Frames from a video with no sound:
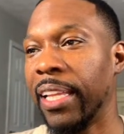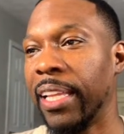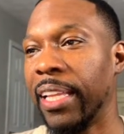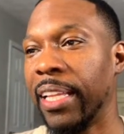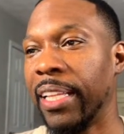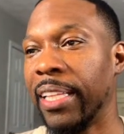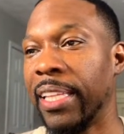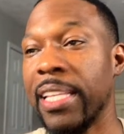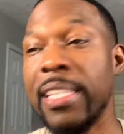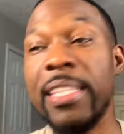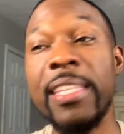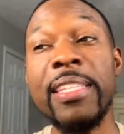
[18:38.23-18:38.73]

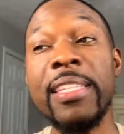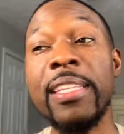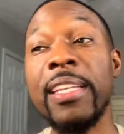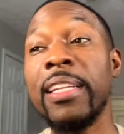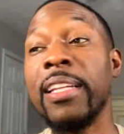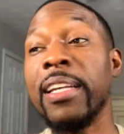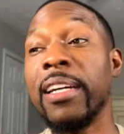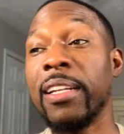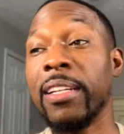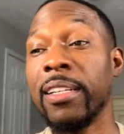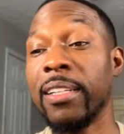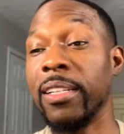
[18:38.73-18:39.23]
this is
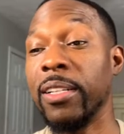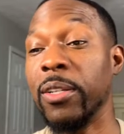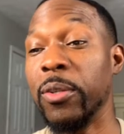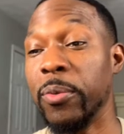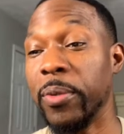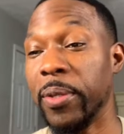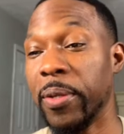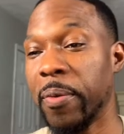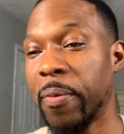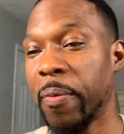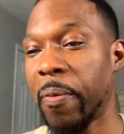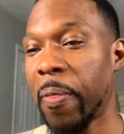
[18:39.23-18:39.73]
another good
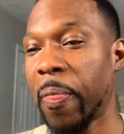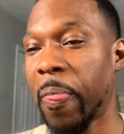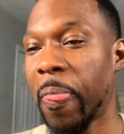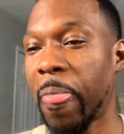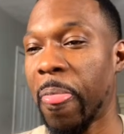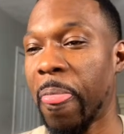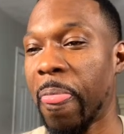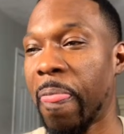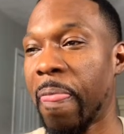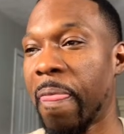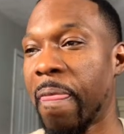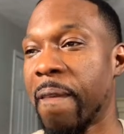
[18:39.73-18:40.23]
one.
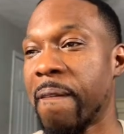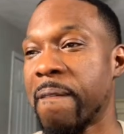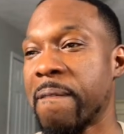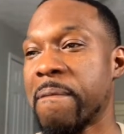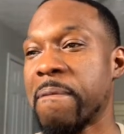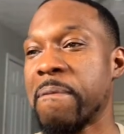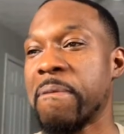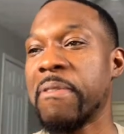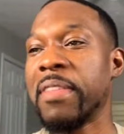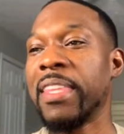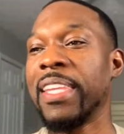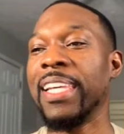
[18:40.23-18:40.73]

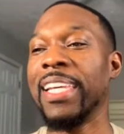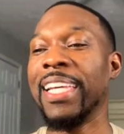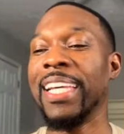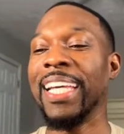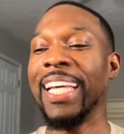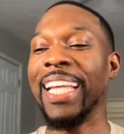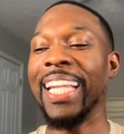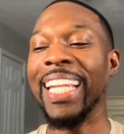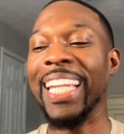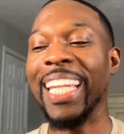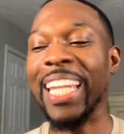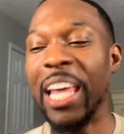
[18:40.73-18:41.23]

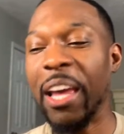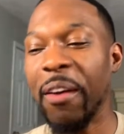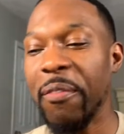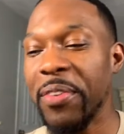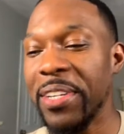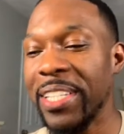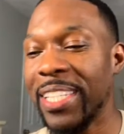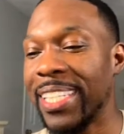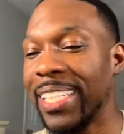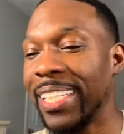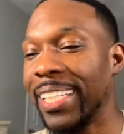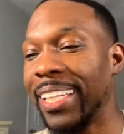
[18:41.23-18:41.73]

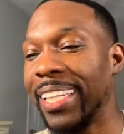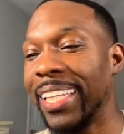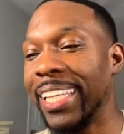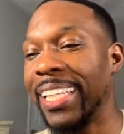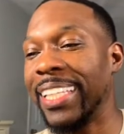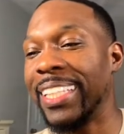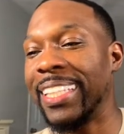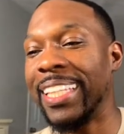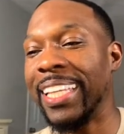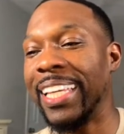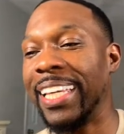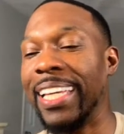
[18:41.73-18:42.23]
Leveraging
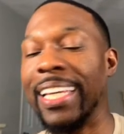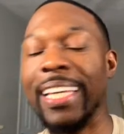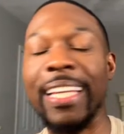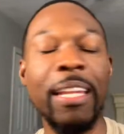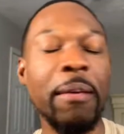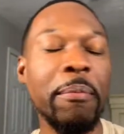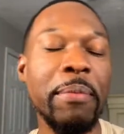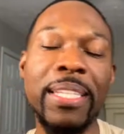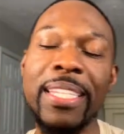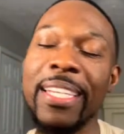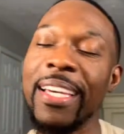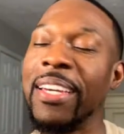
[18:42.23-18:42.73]
LinkedIn. Let
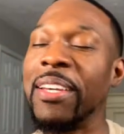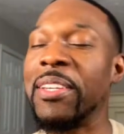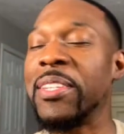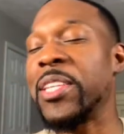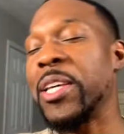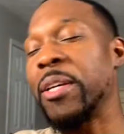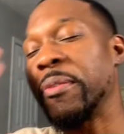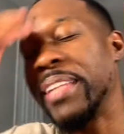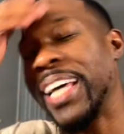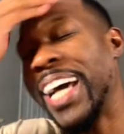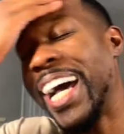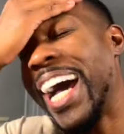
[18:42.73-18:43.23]
me tell you
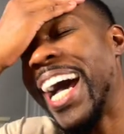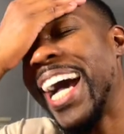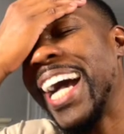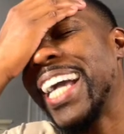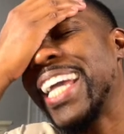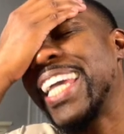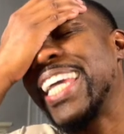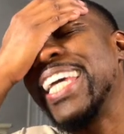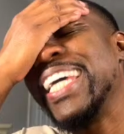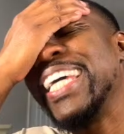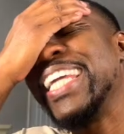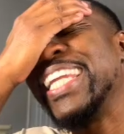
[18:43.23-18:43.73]
something. I
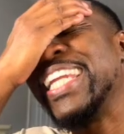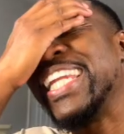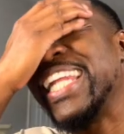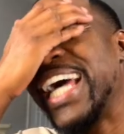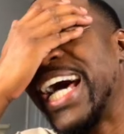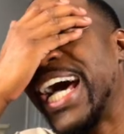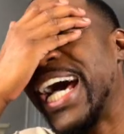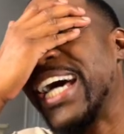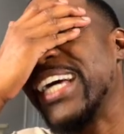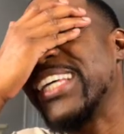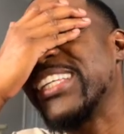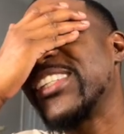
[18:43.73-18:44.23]

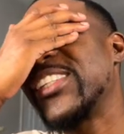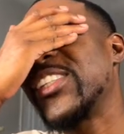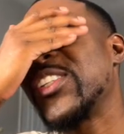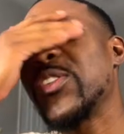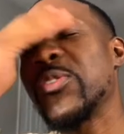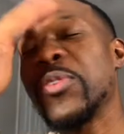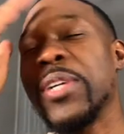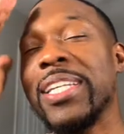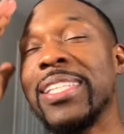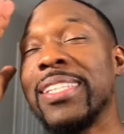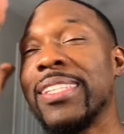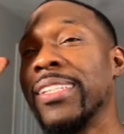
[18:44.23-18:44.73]
cannot
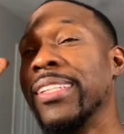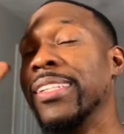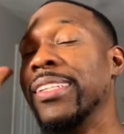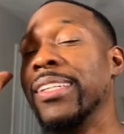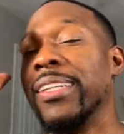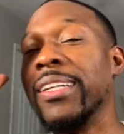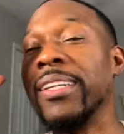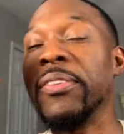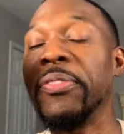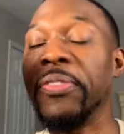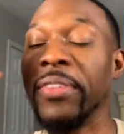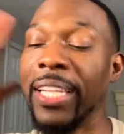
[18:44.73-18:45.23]
stress
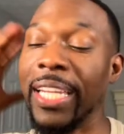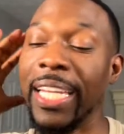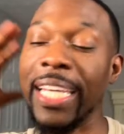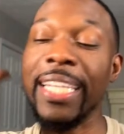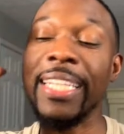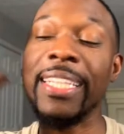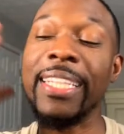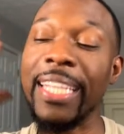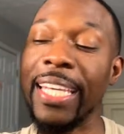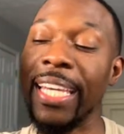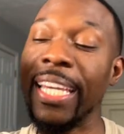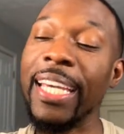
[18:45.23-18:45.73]
enough.
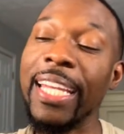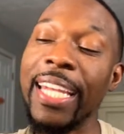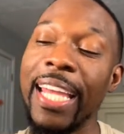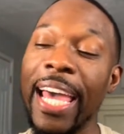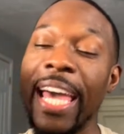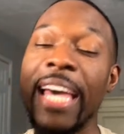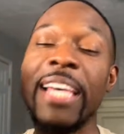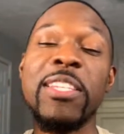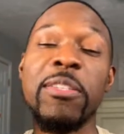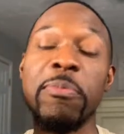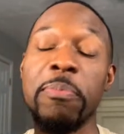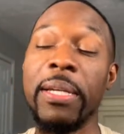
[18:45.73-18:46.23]
LinkedIn
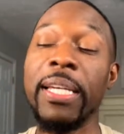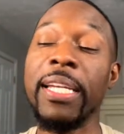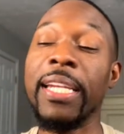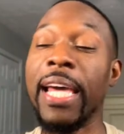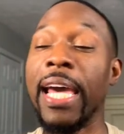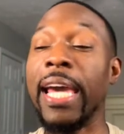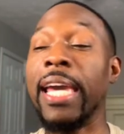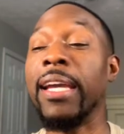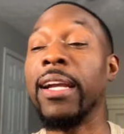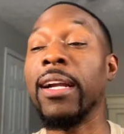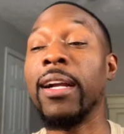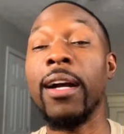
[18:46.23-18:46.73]
has been
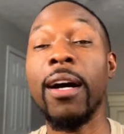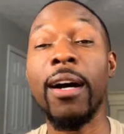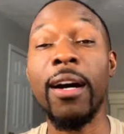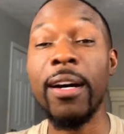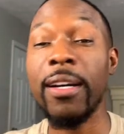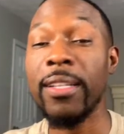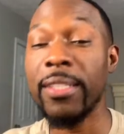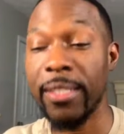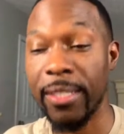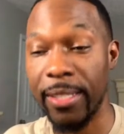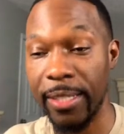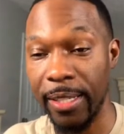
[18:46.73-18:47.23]
a
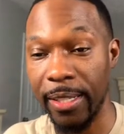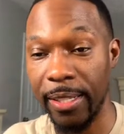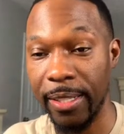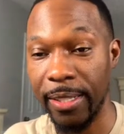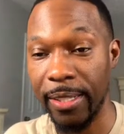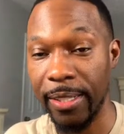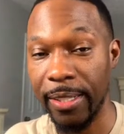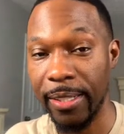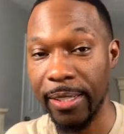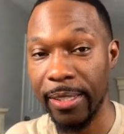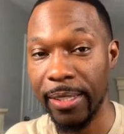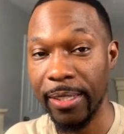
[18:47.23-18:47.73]
godsend
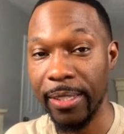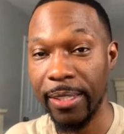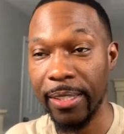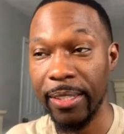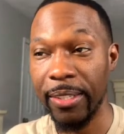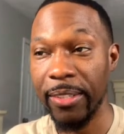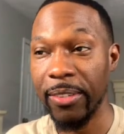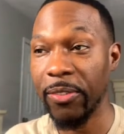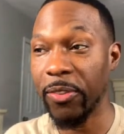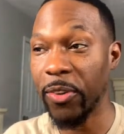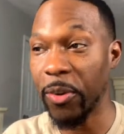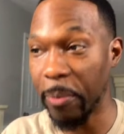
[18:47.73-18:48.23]

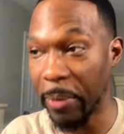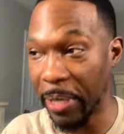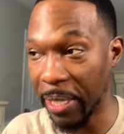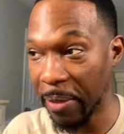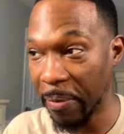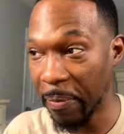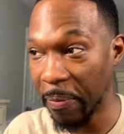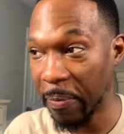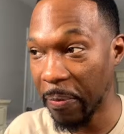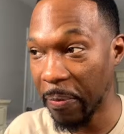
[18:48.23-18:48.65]
for me.